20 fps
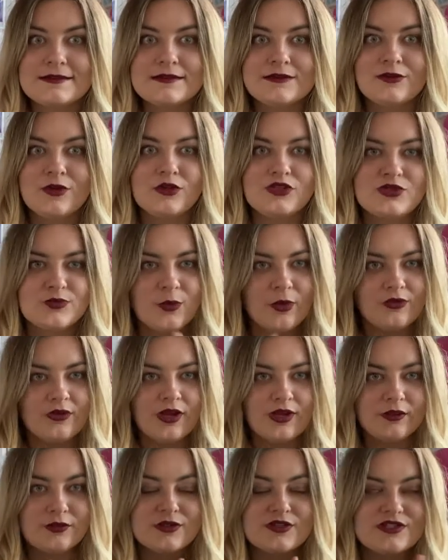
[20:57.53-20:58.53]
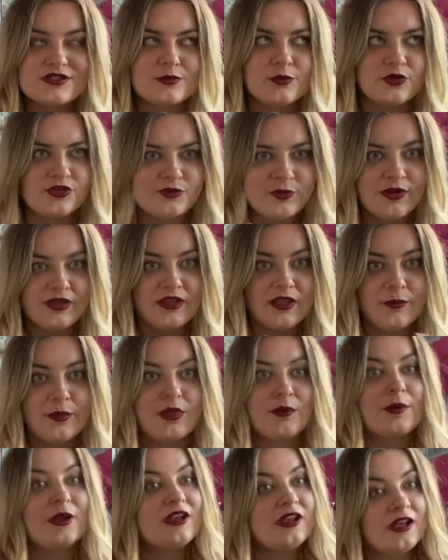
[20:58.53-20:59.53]
not tomorrow, because tomorrow's Monday, but the
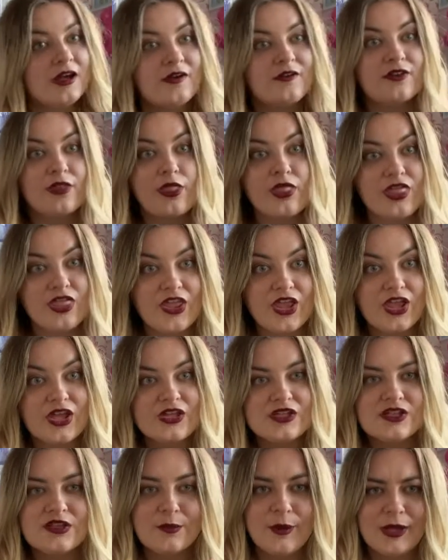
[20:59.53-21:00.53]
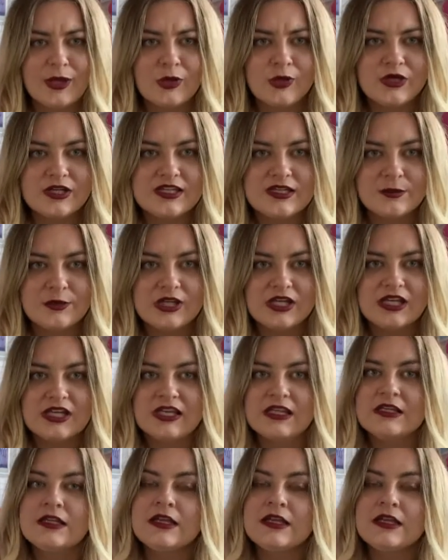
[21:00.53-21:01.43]
Monday after the 3rd, the bank holiday Monday,